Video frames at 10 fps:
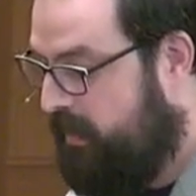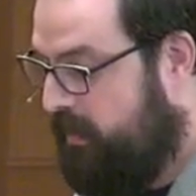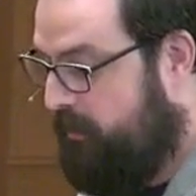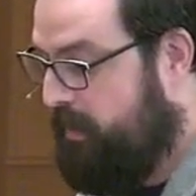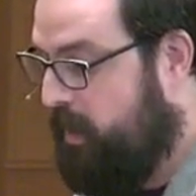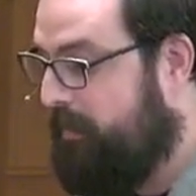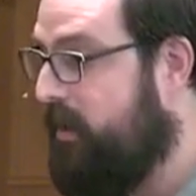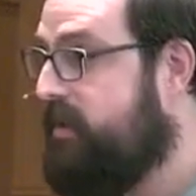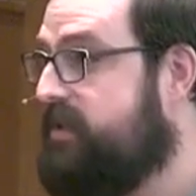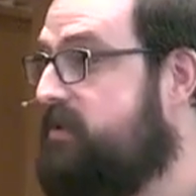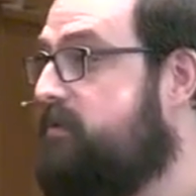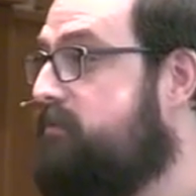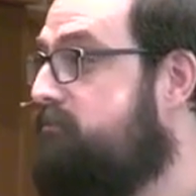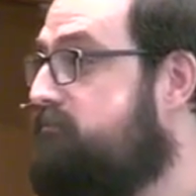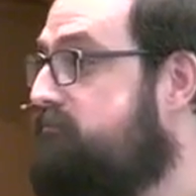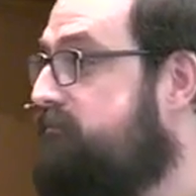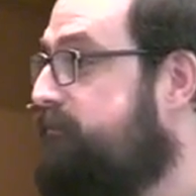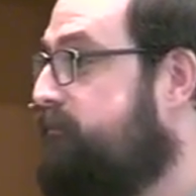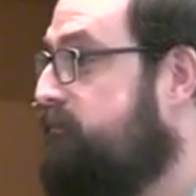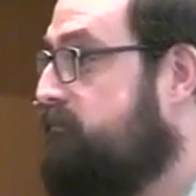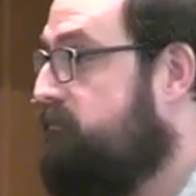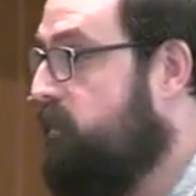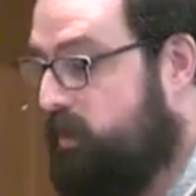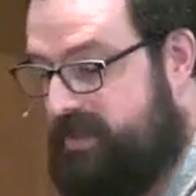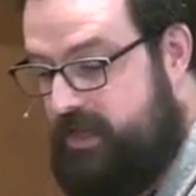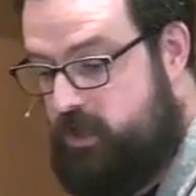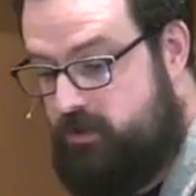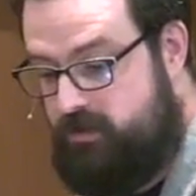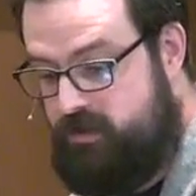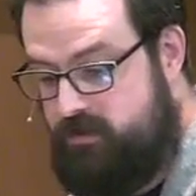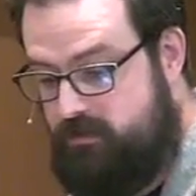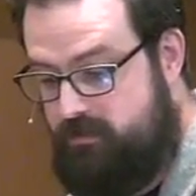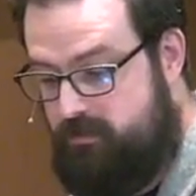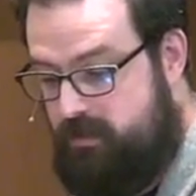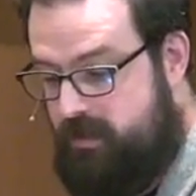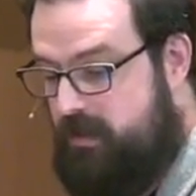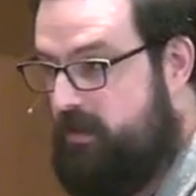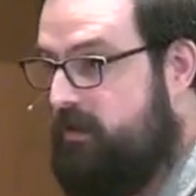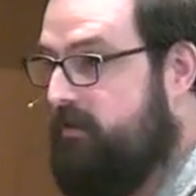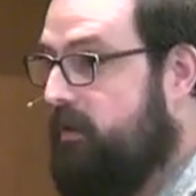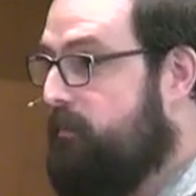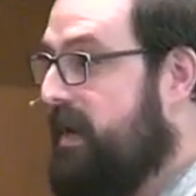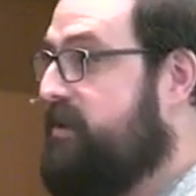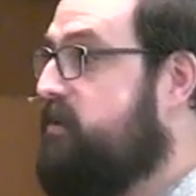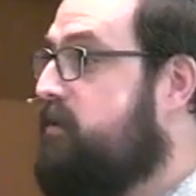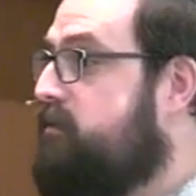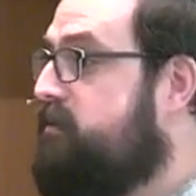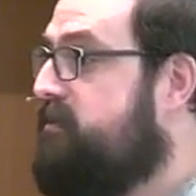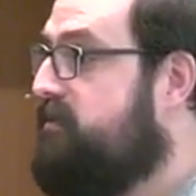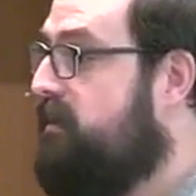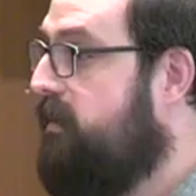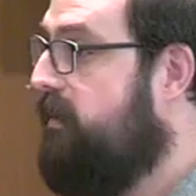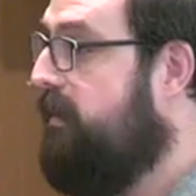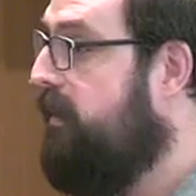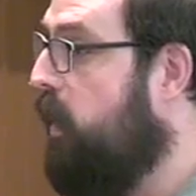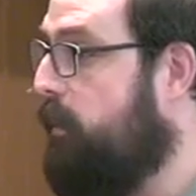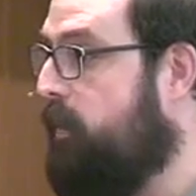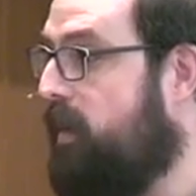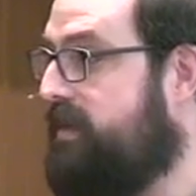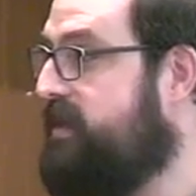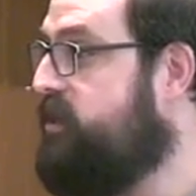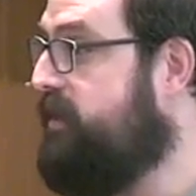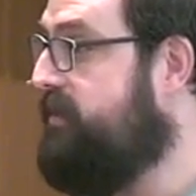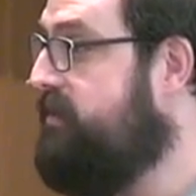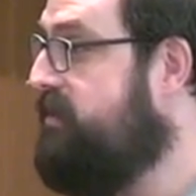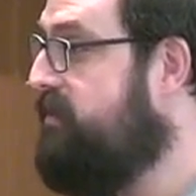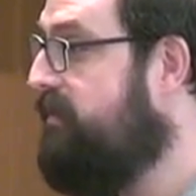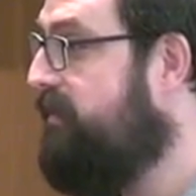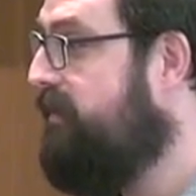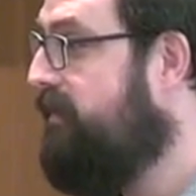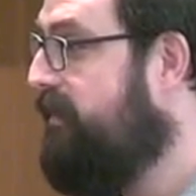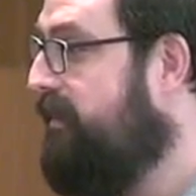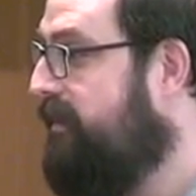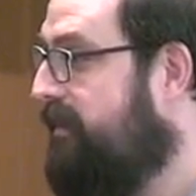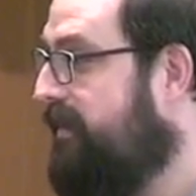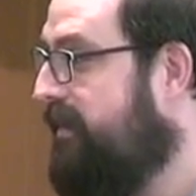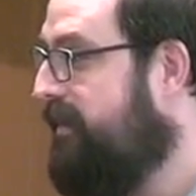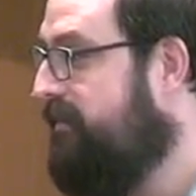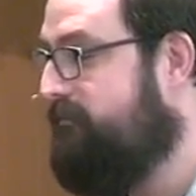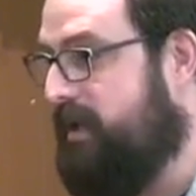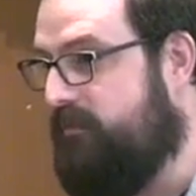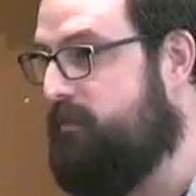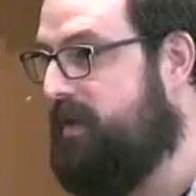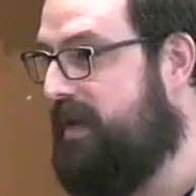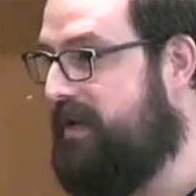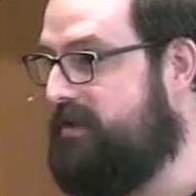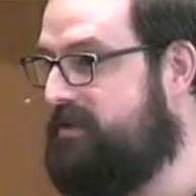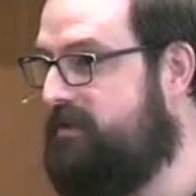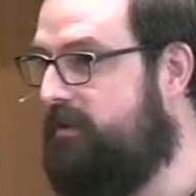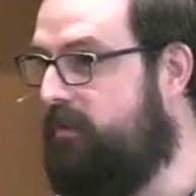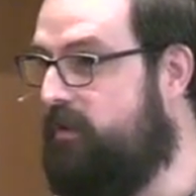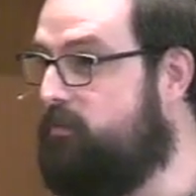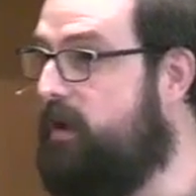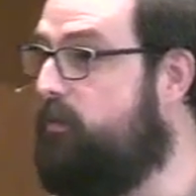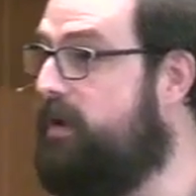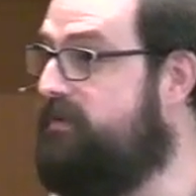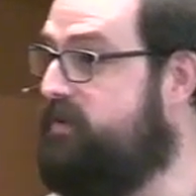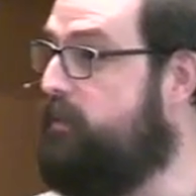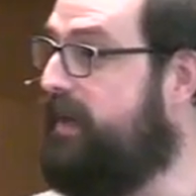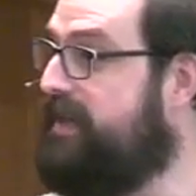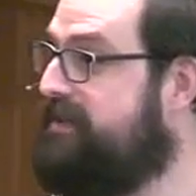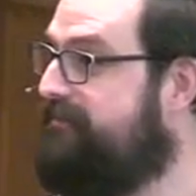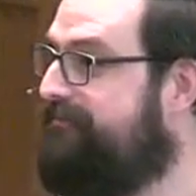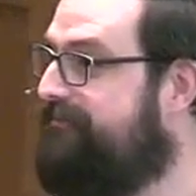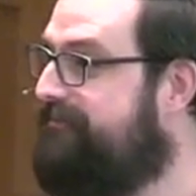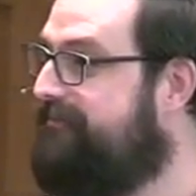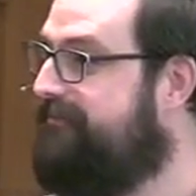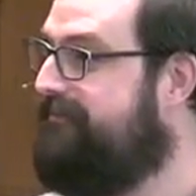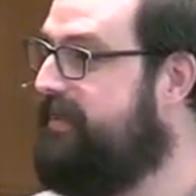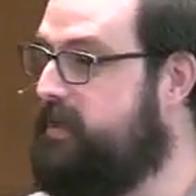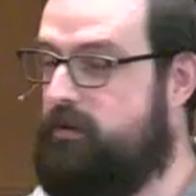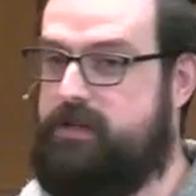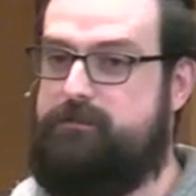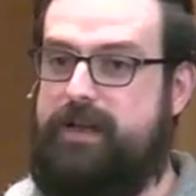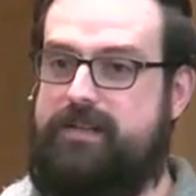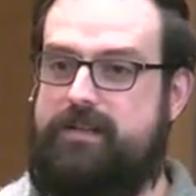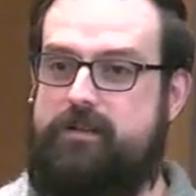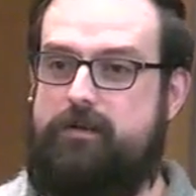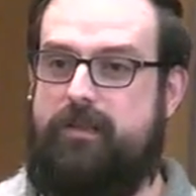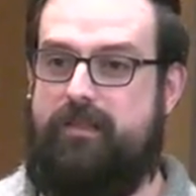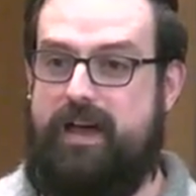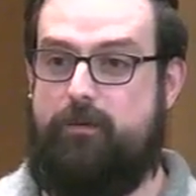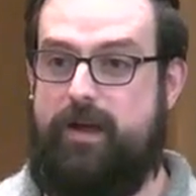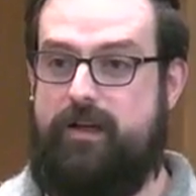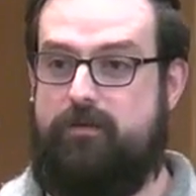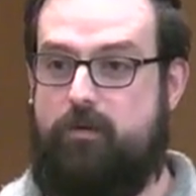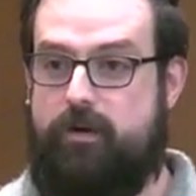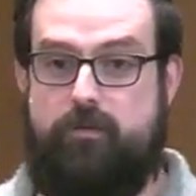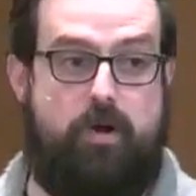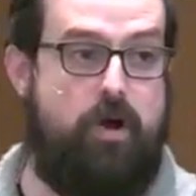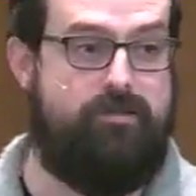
by our parents, our teachers, our pastors, our politicians. Everybody has the right way of doing it, and you're expected to do it that way or you're wrong.